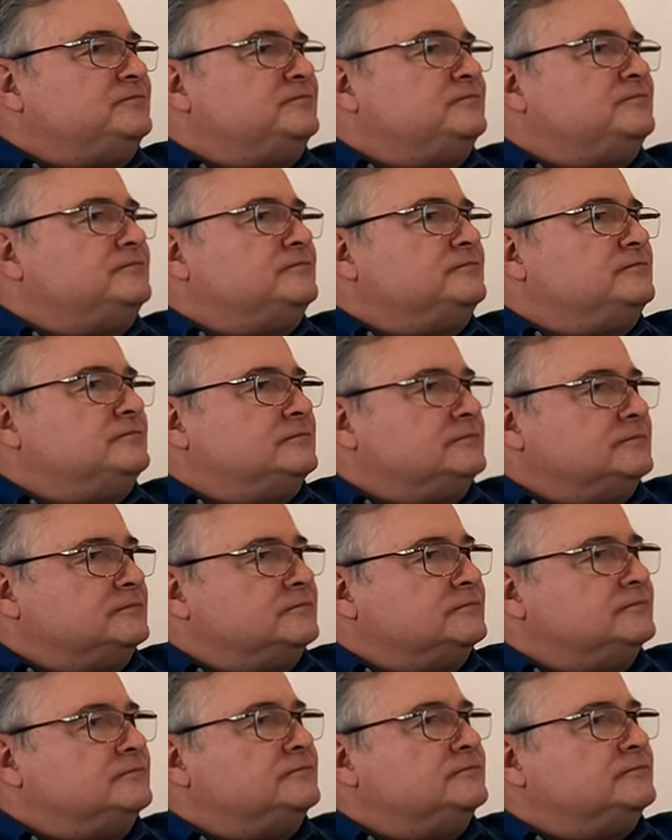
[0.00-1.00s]

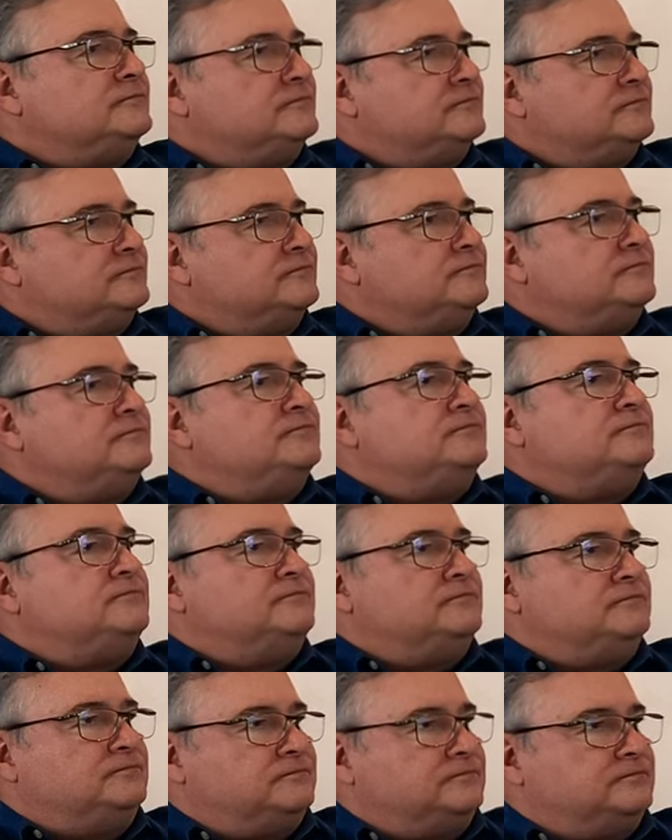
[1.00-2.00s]

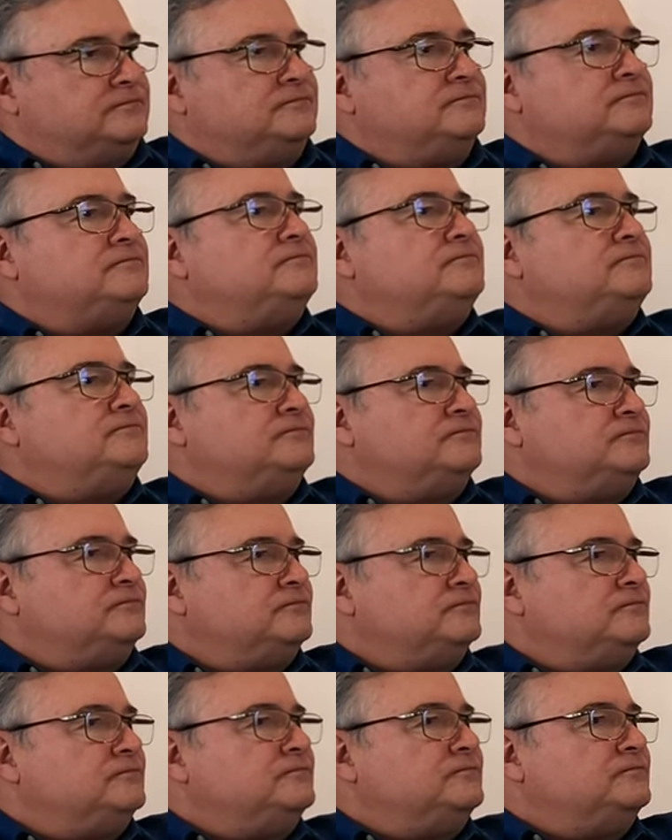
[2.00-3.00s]

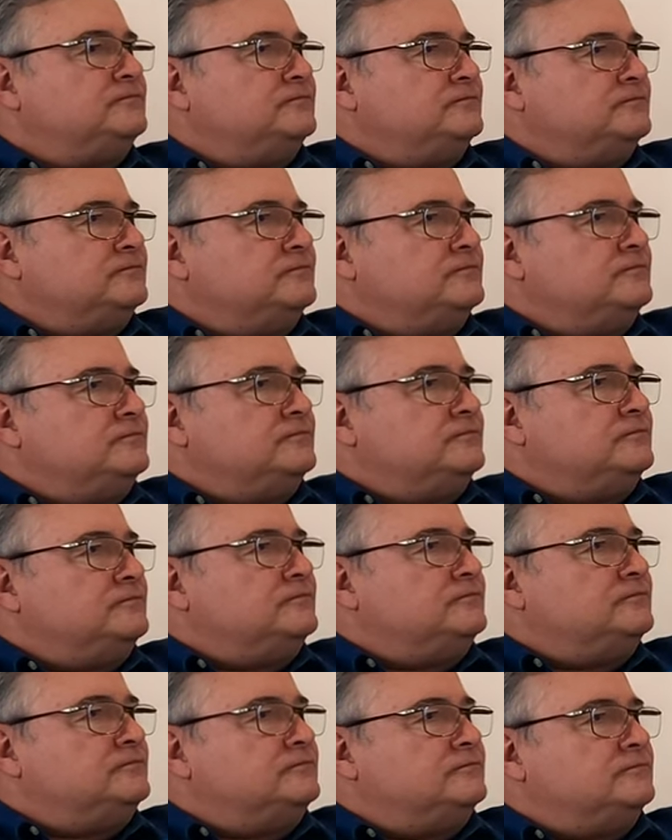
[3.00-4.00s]

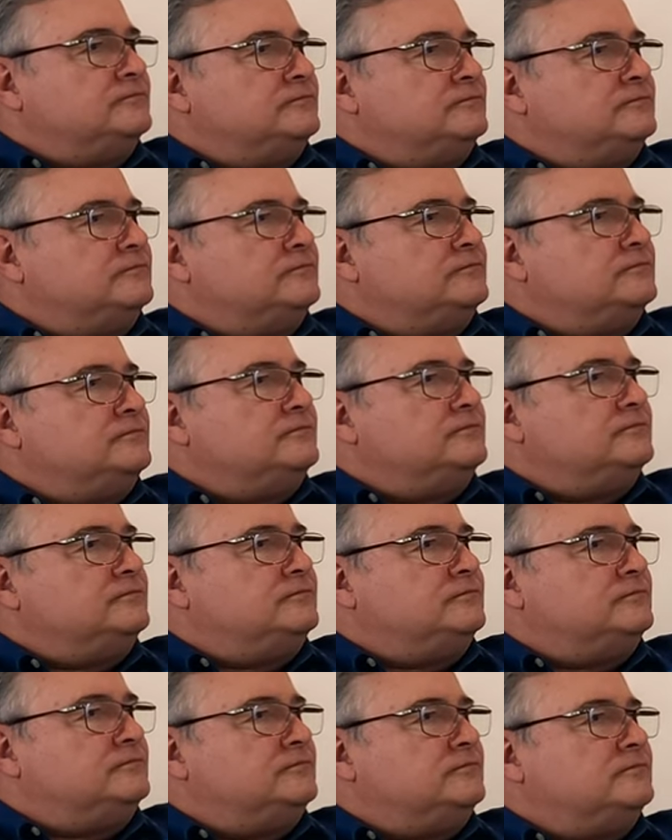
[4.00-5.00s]

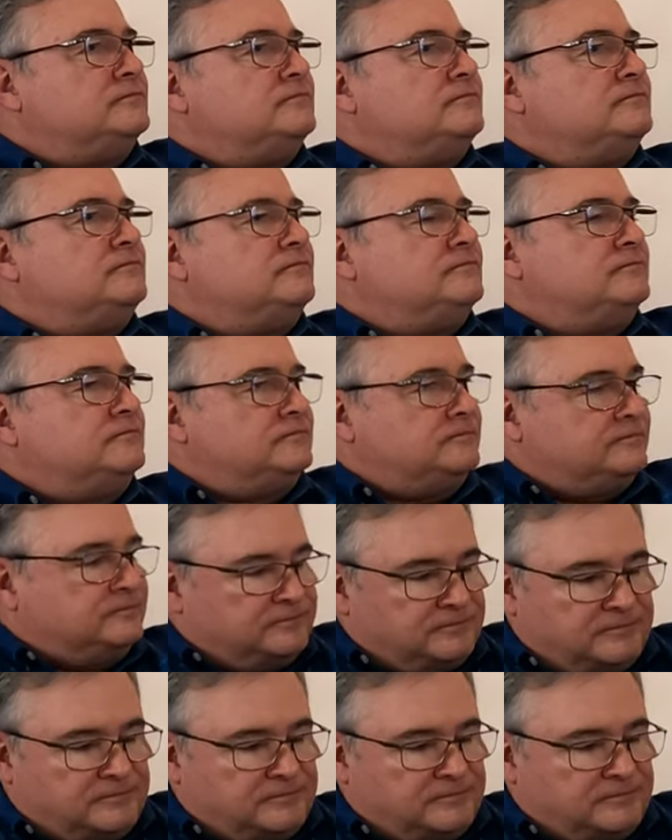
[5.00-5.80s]
No words are spoken by the person on screen.